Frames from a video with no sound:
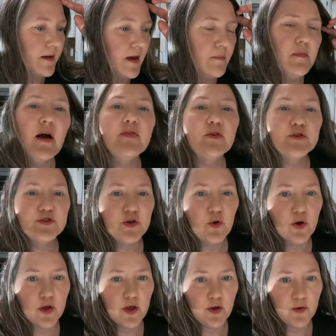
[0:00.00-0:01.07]
a month or
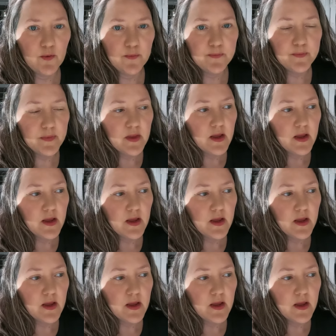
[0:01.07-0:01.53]
so ago,